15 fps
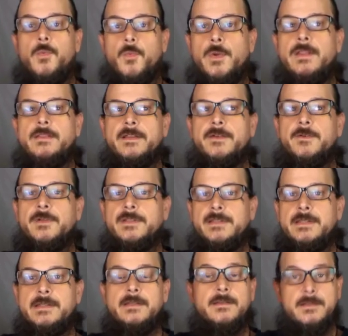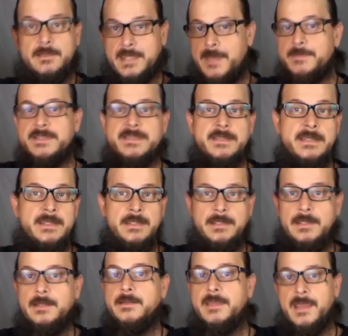We literally kept seeing,
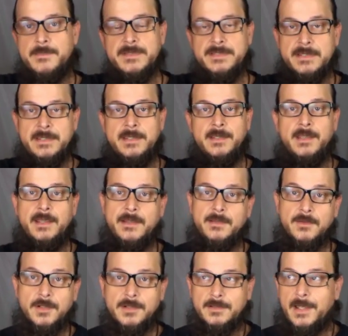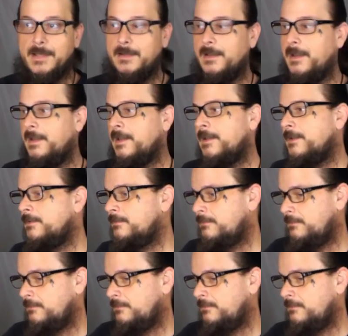and it looked like a